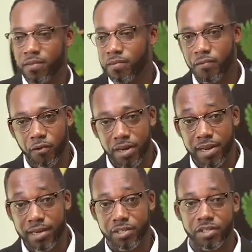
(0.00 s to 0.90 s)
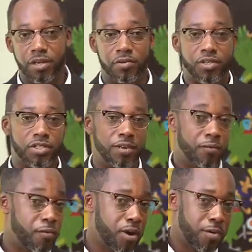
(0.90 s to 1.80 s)
for the next generation,
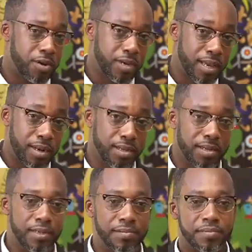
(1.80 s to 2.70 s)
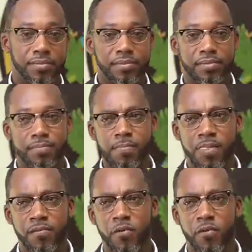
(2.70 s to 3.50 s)
for our elderly, for